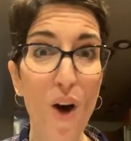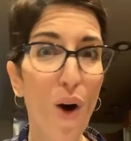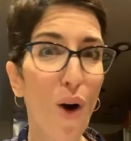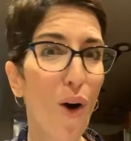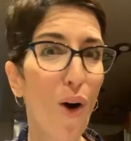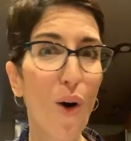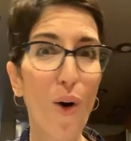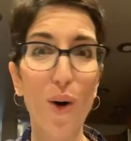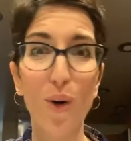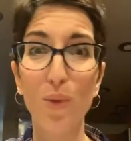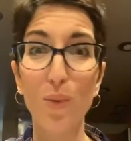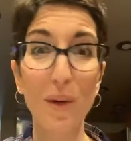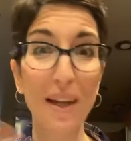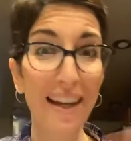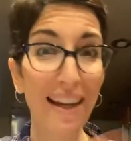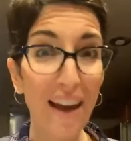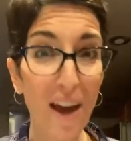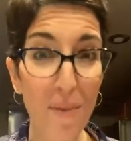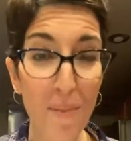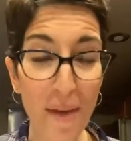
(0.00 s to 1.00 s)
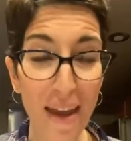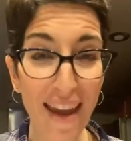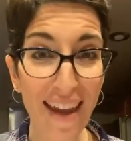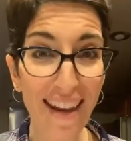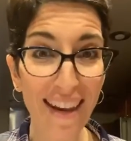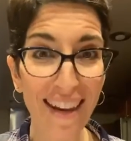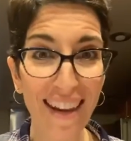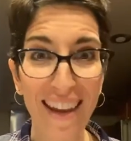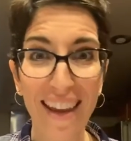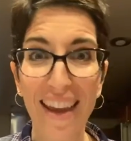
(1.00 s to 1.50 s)
or
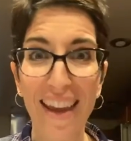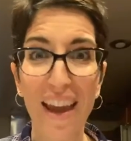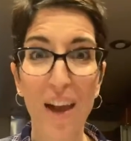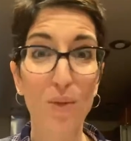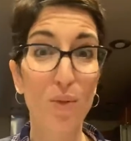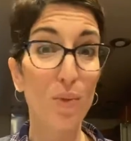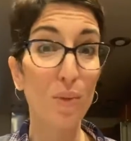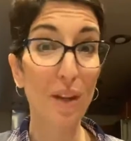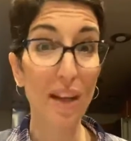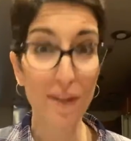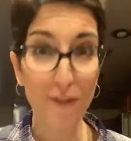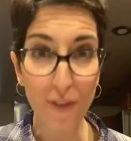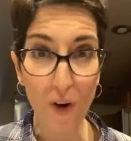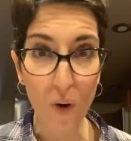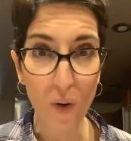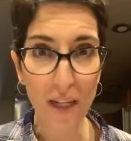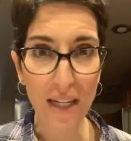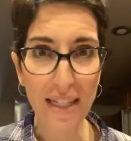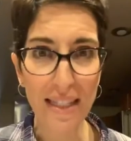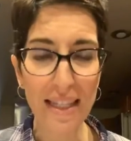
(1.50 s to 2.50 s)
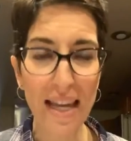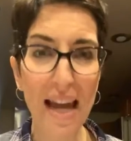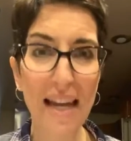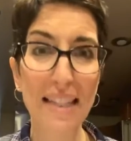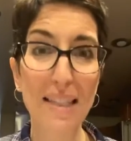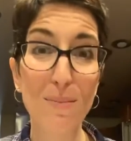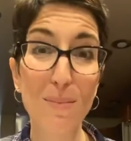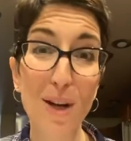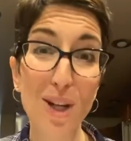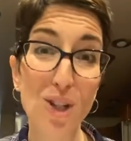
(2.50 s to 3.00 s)
recommit, refocus
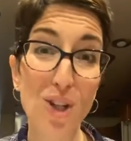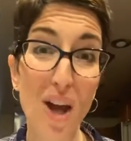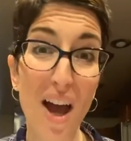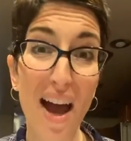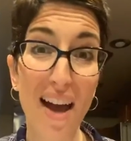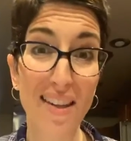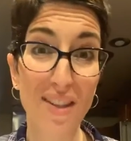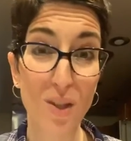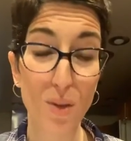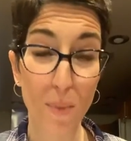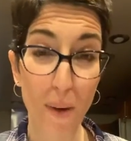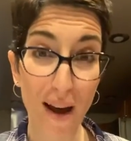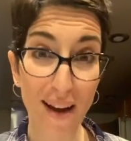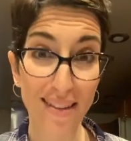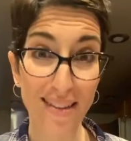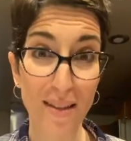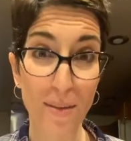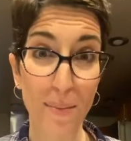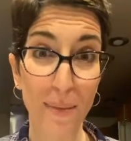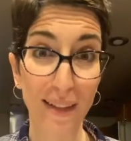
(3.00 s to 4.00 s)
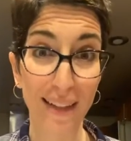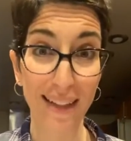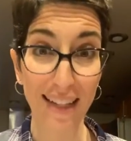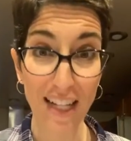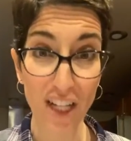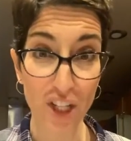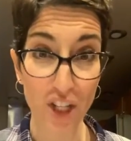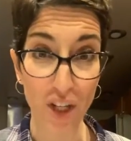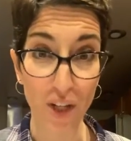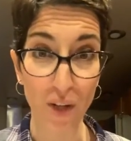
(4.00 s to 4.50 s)
as much as you possibly
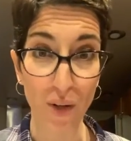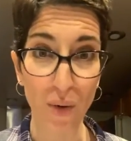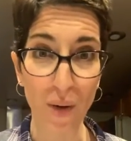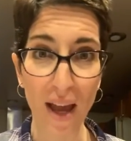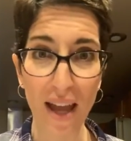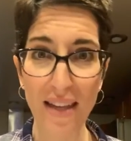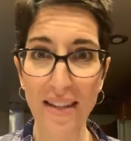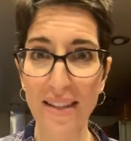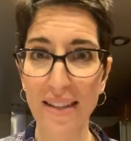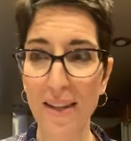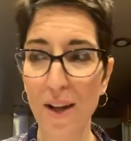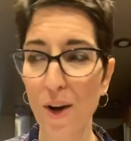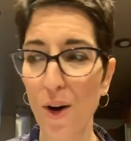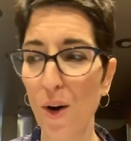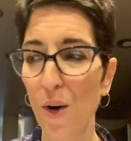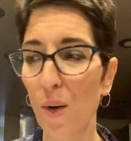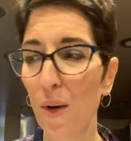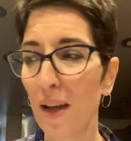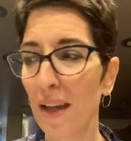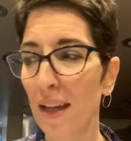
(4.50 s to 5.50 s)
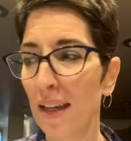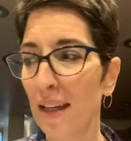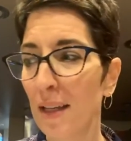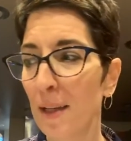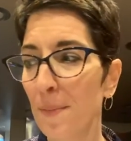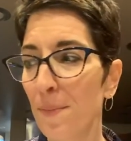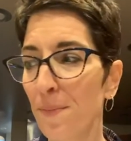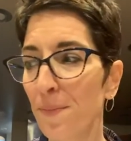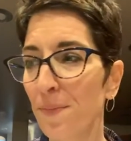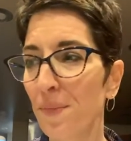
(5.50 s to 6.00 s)
need to. And so
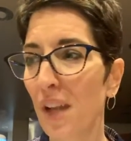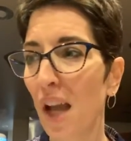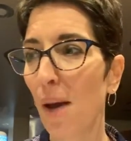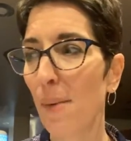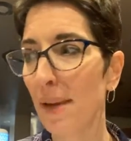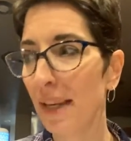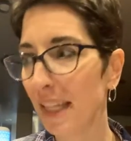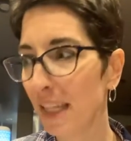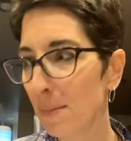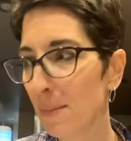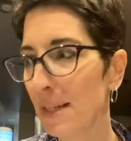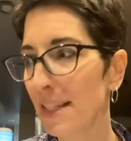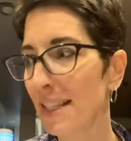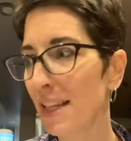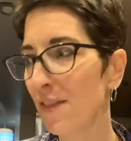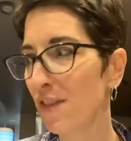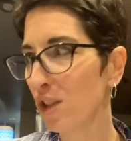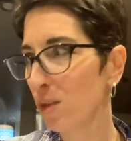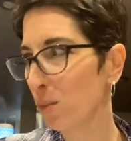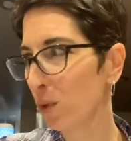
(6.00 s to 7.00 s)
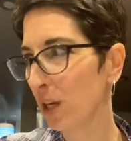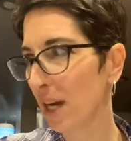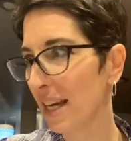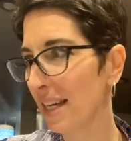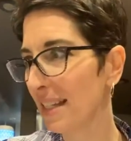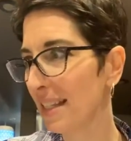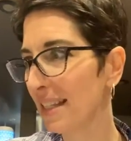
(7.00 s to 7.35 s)
I'm going to give myself some grace,